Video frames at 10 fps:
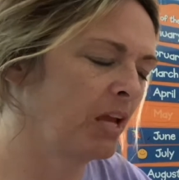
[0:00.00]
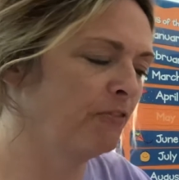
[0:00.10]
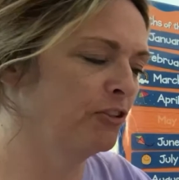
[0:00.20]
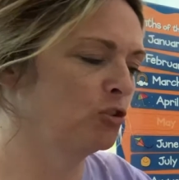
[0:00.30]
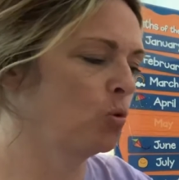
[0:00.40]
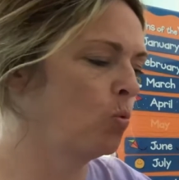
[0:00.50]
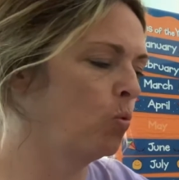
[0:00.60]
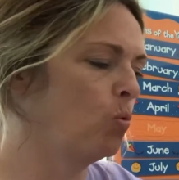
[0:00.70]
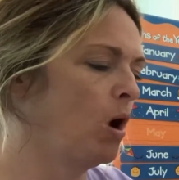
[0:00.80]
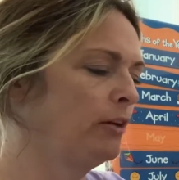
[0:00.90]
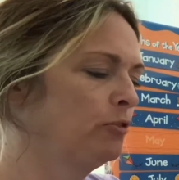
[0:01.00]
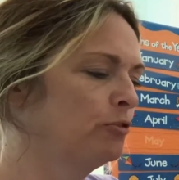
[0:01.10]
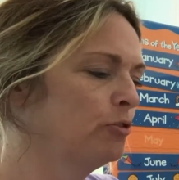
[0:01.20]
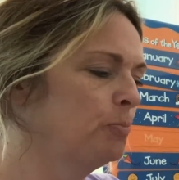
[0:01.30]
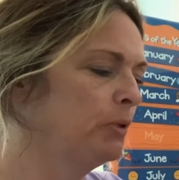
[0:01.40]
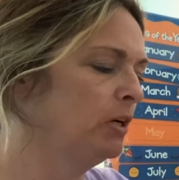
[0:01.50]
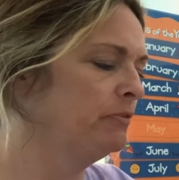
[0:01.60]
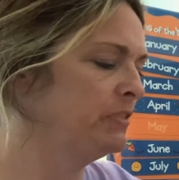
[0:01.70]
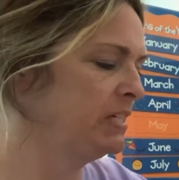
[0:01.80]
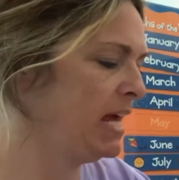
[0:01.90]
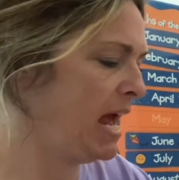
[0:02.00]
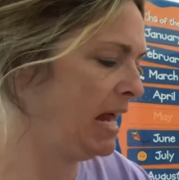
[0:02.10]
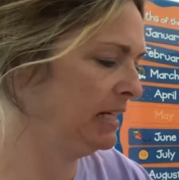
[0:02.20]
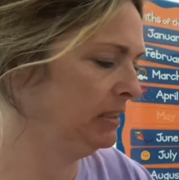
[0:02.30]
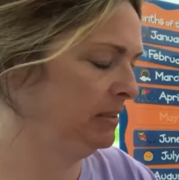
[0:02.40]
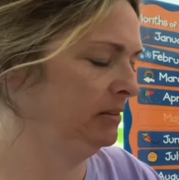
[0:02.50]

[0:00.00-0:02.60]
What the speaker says: If it's one group of 10,